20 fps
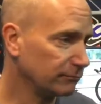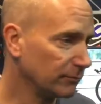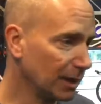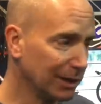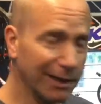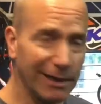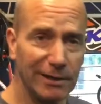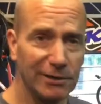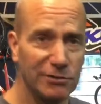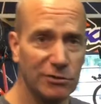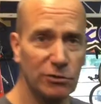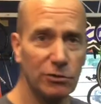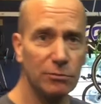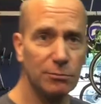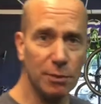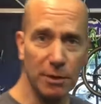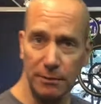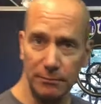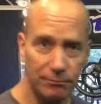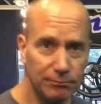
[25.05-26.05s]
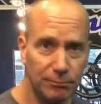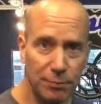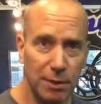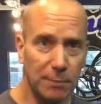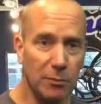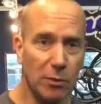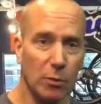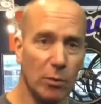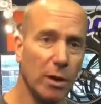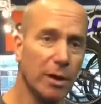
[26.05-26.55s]
I like to, but
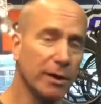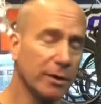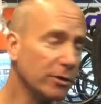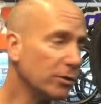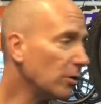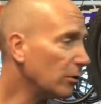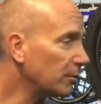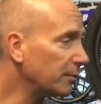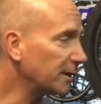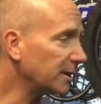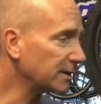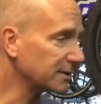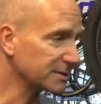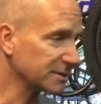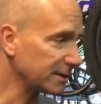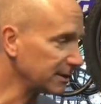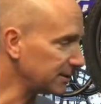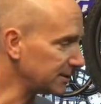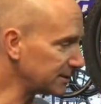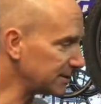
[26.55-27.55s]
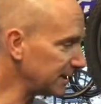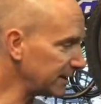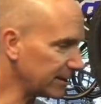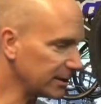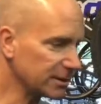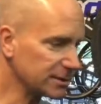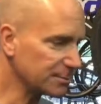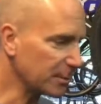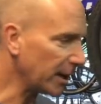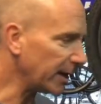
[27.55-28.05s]
people want to know because they see
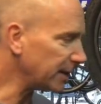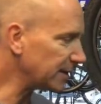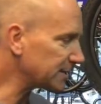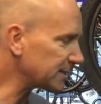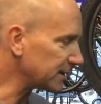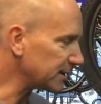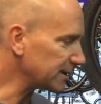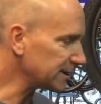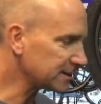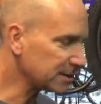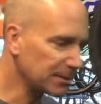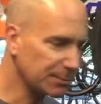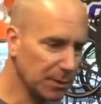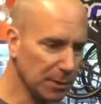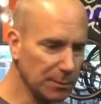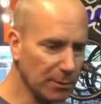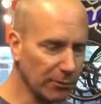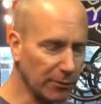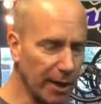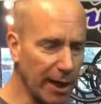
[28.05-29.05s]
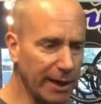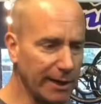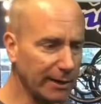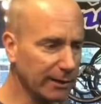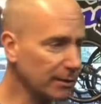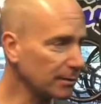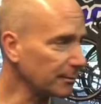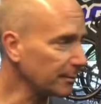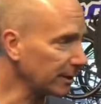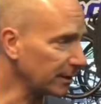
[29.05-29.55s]
these bikes and they see people
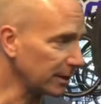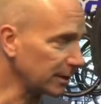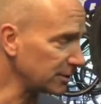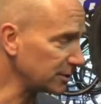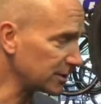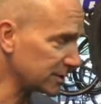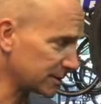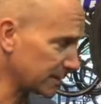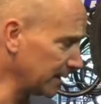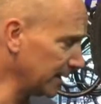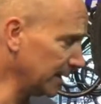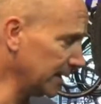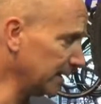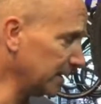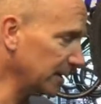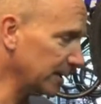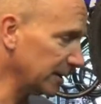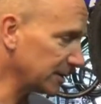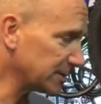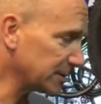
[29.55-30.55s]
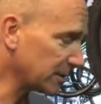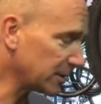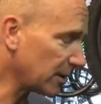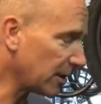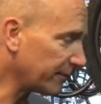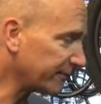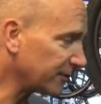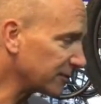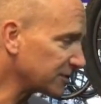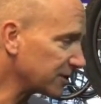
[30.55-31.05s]
riding them, and it's a
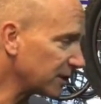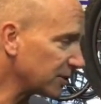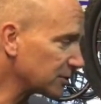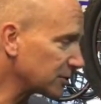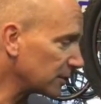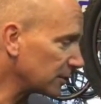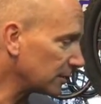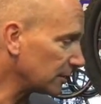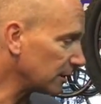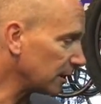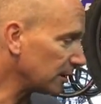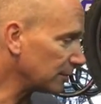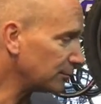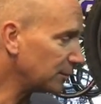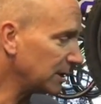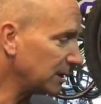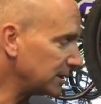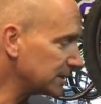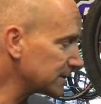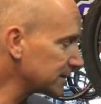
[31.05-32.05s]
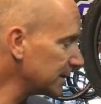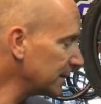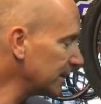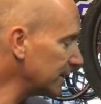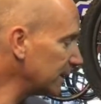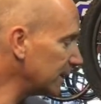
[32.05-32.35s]
conversation piece.